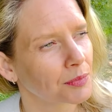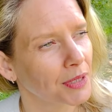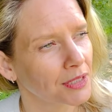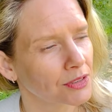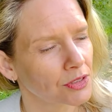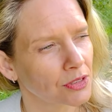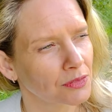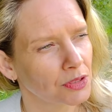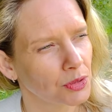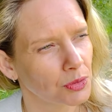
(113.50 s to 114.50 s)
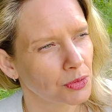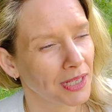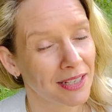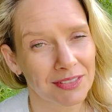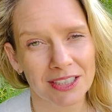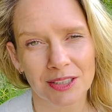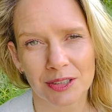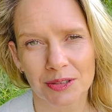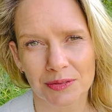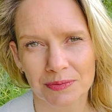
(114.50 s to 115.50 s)
Pictures of you having it
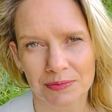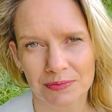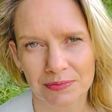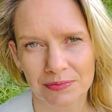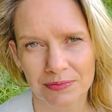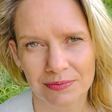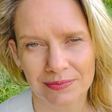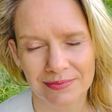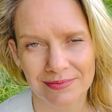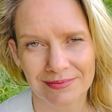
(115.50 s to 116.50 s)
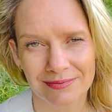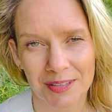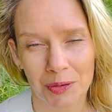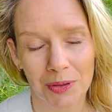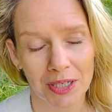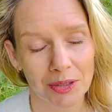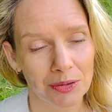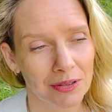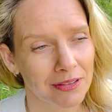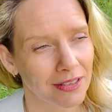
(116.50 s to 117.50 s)
all. Where you
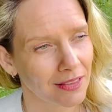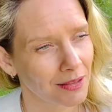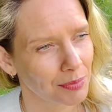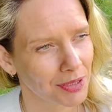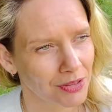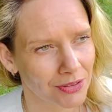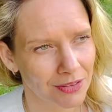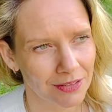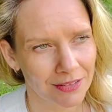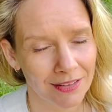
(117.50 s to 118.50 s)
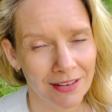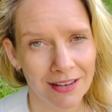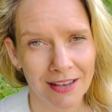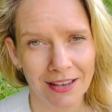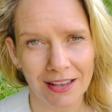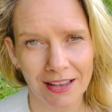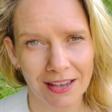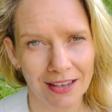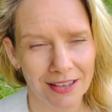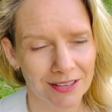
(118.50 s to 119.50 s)
are in the picture
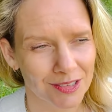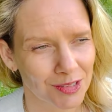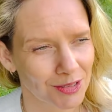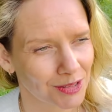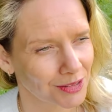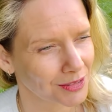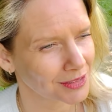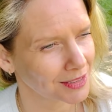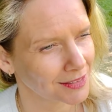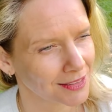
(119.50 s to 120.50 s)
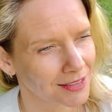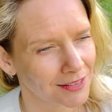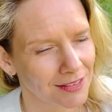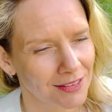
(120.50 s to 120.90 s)
and you're sitting in the